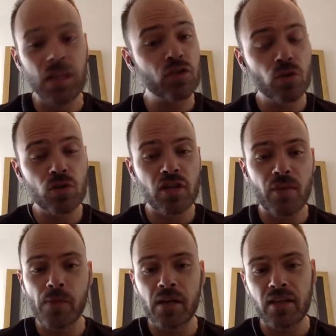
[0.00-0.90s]
And institutions
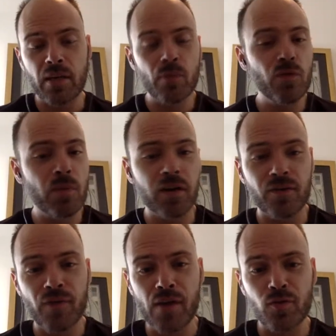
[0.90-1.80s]
have money; they can move the
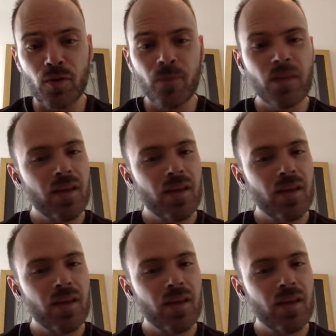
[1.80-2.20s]
market faster.